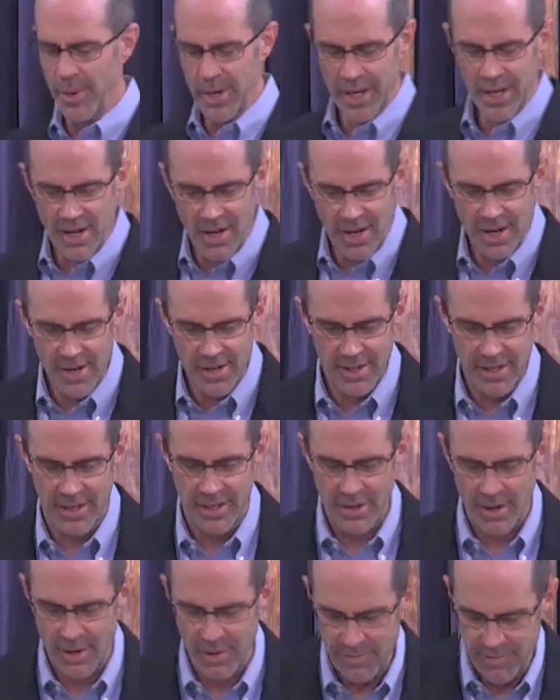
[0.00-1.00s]
on in
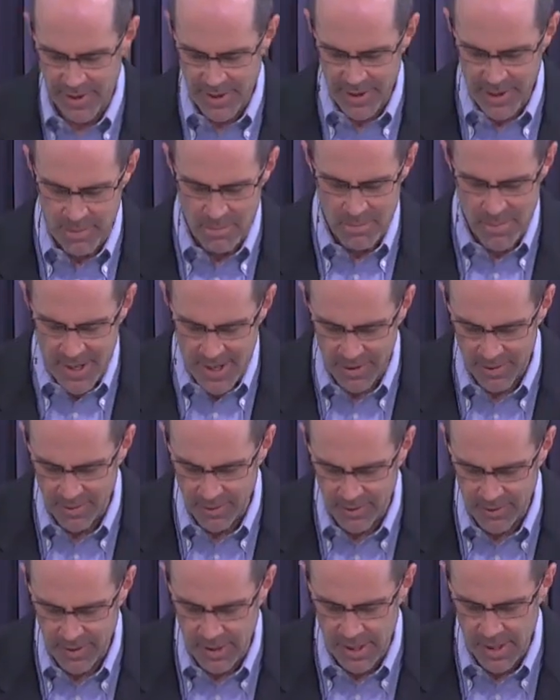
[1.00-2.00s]
our very
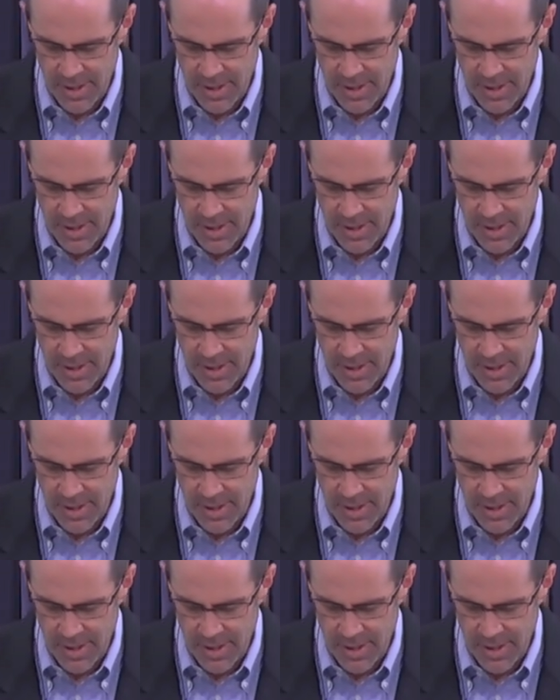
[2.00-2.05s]
midst.